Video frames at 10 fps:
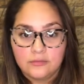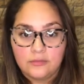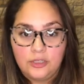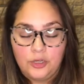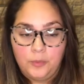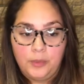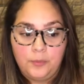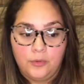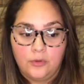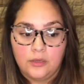You know,
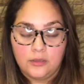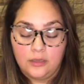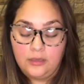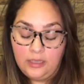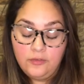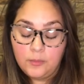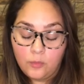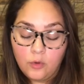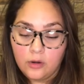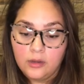people, even
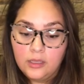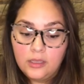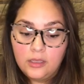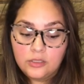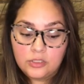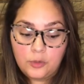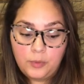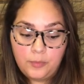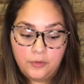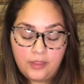more so
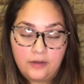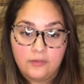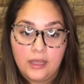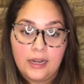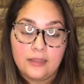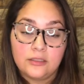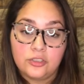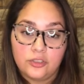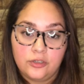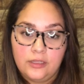people that have not had this
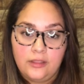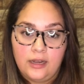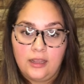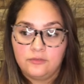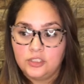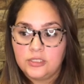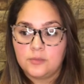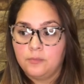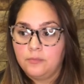journey, that have just